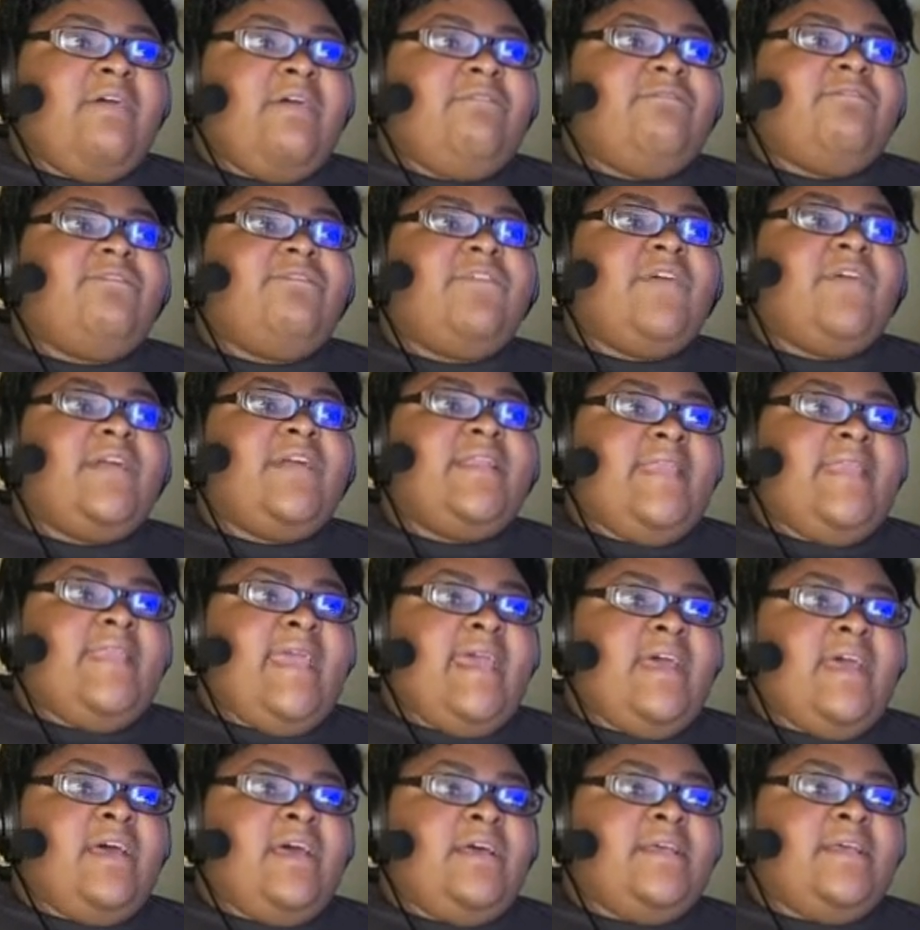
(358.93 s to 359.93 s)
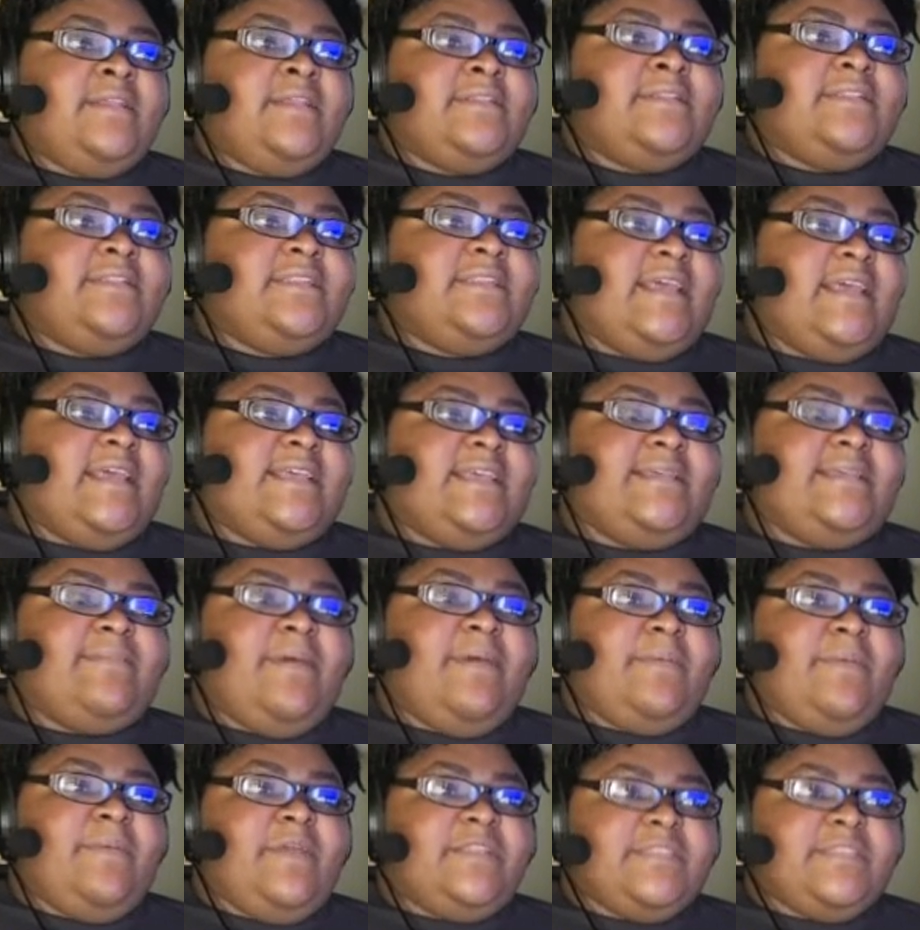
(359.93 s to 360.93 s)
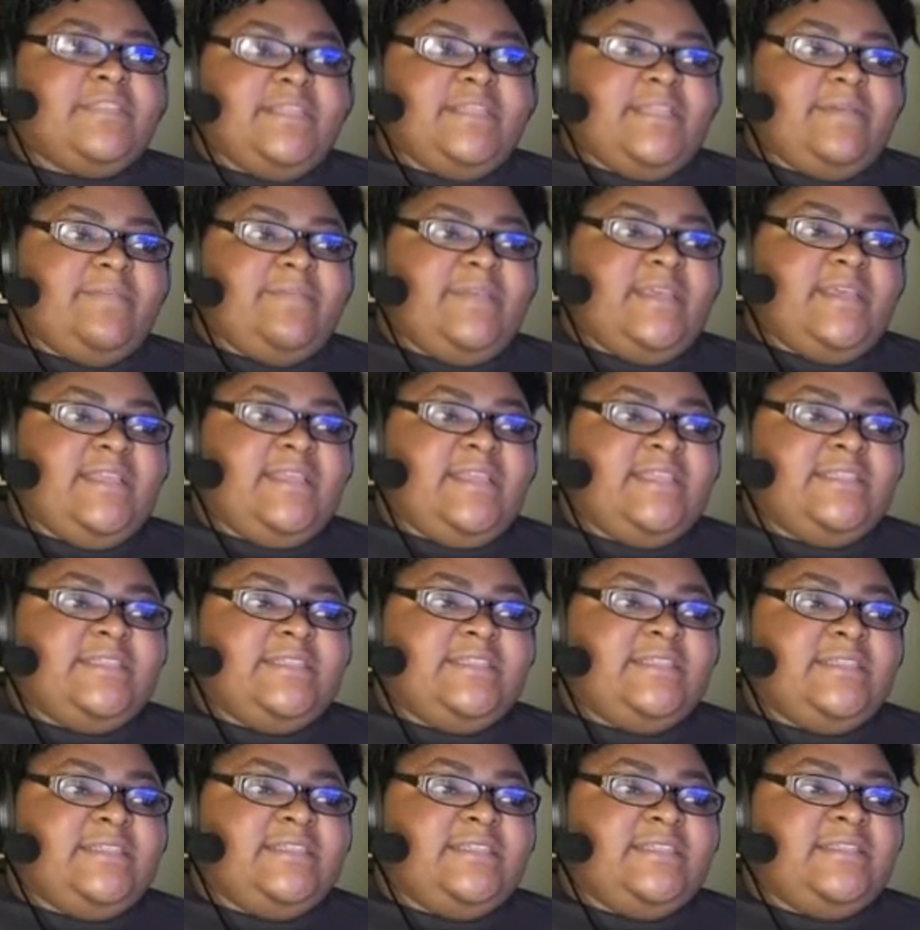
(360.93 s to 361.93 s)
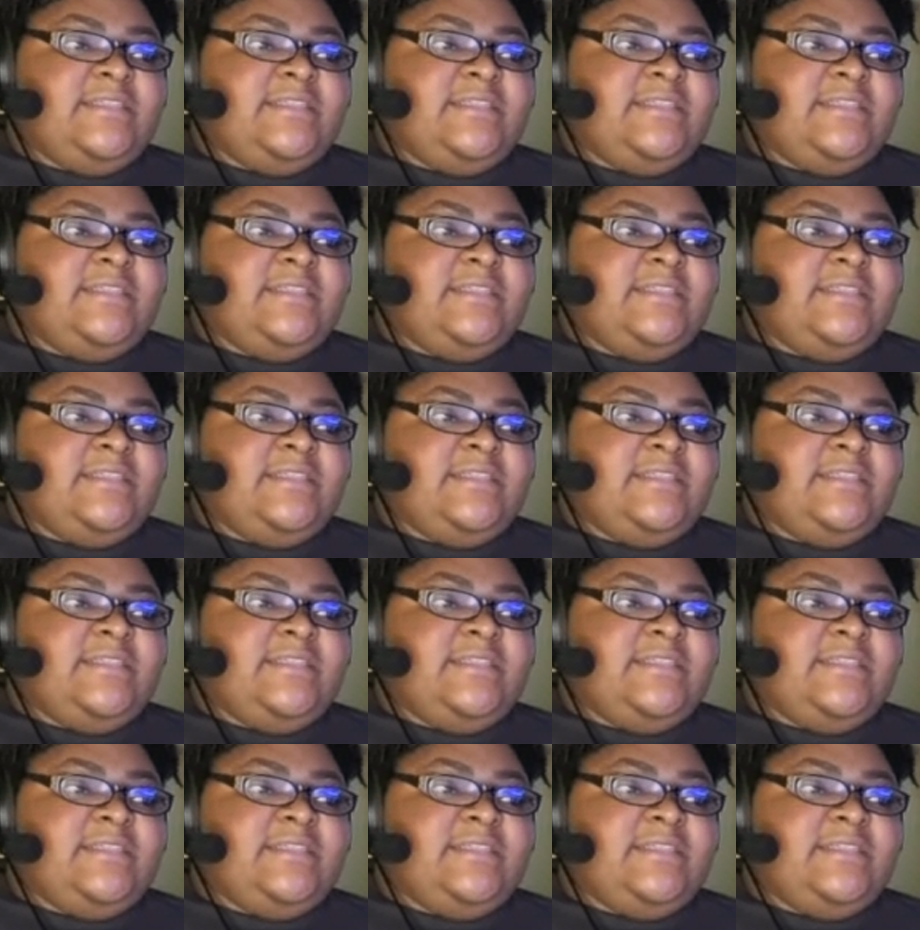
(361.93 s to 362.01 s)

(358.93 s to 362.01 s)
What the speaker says: For now, like I said, my partner's gonna help me condense it.